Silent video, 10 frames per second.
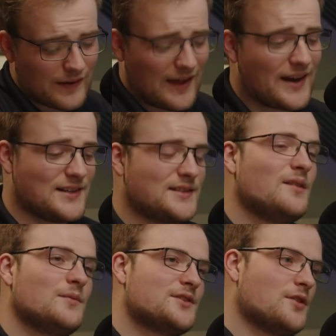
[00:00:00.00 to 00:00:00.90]
think that is a
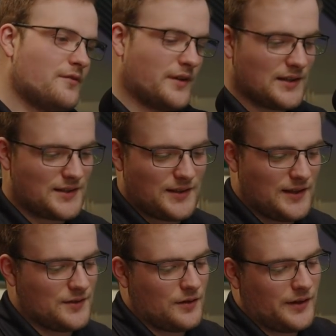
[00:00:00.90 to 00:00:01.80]
statement that's serving its
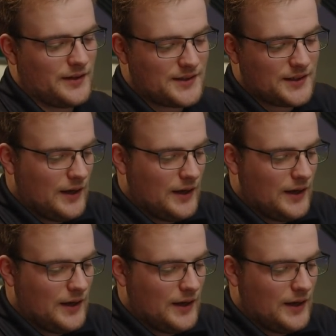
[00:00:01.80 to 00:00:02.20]
its audience.